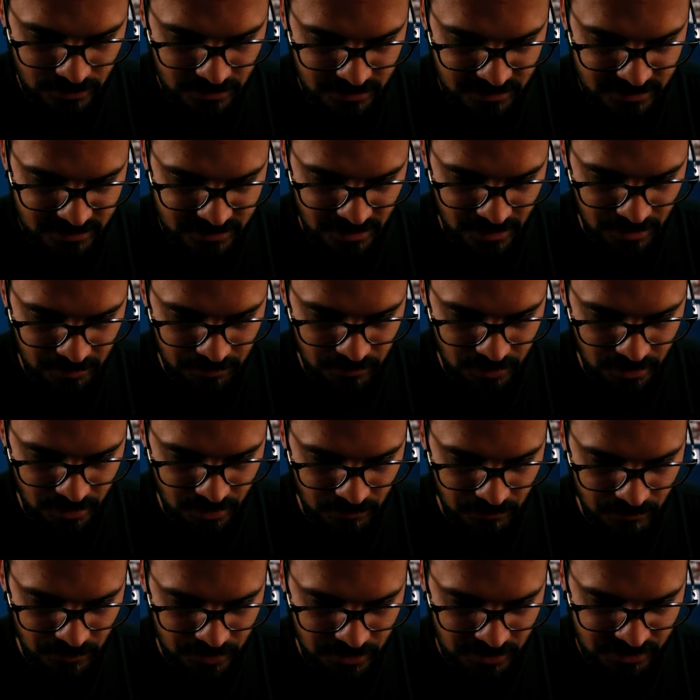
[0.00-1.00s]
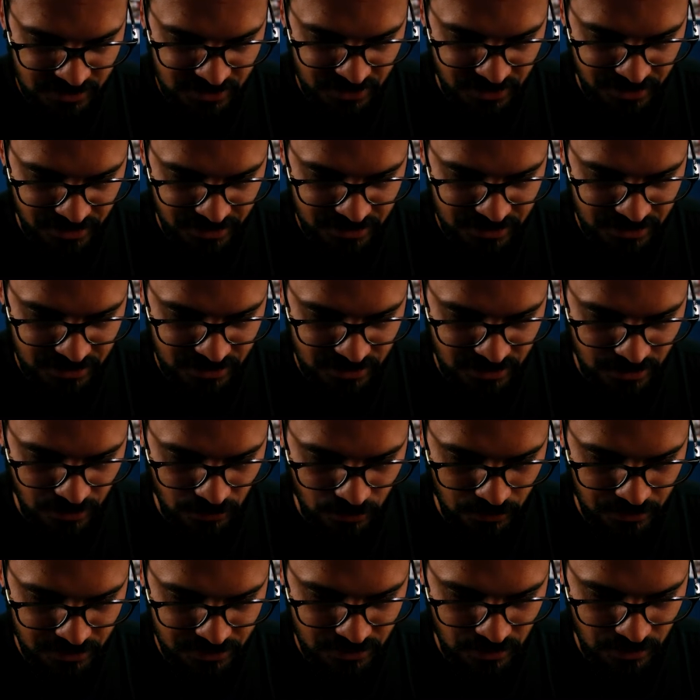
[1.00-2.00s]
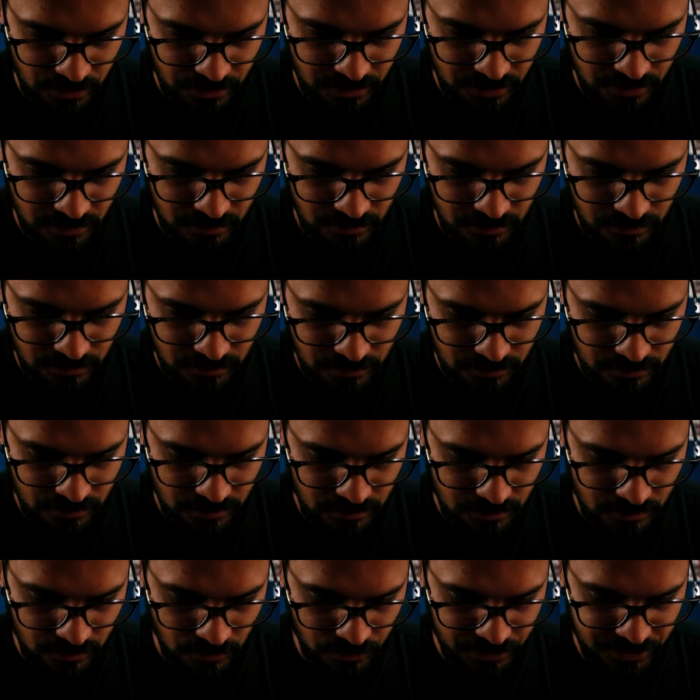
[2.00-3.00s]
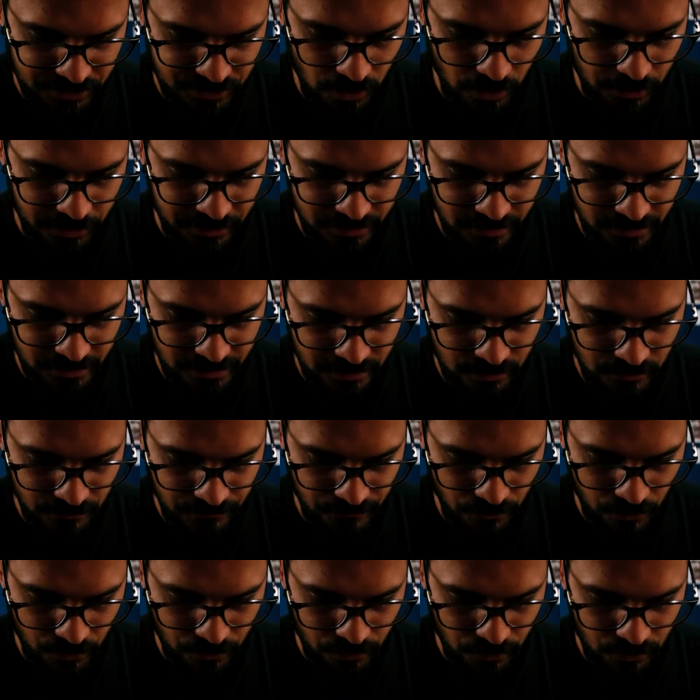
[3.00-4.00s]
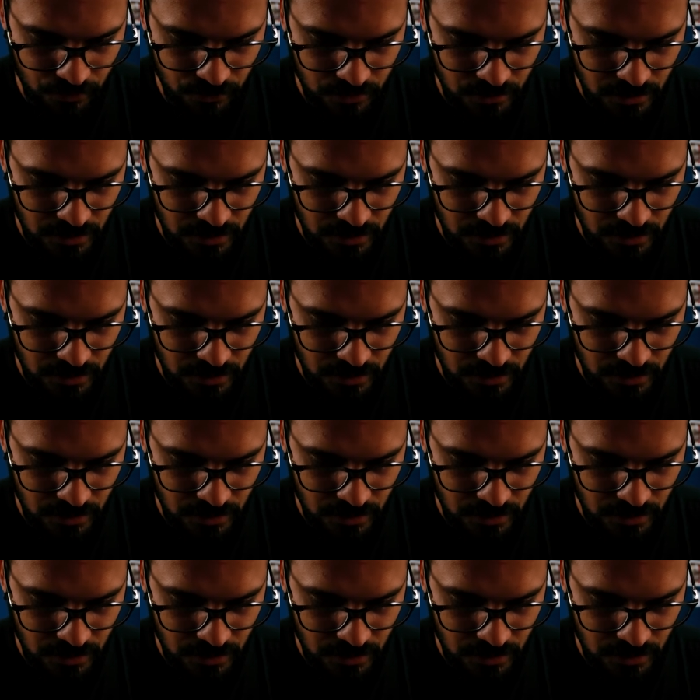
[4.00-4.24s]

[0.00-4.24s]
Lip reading: the same thing with stretches the horizontally your photo.